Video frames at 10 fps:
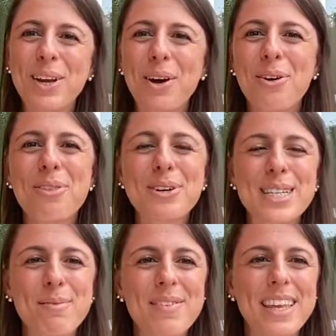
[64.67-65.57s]
go through
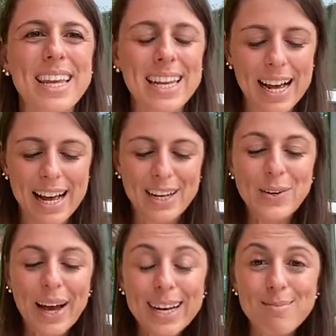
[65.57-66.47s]
some of the
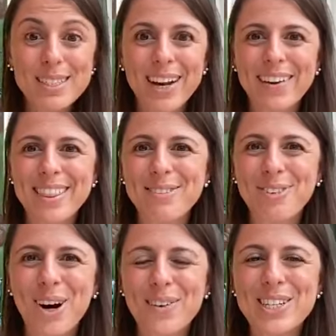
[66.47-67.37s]
new items that are in the
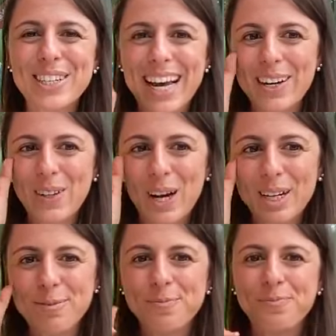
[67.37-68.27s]
fall winter catalog.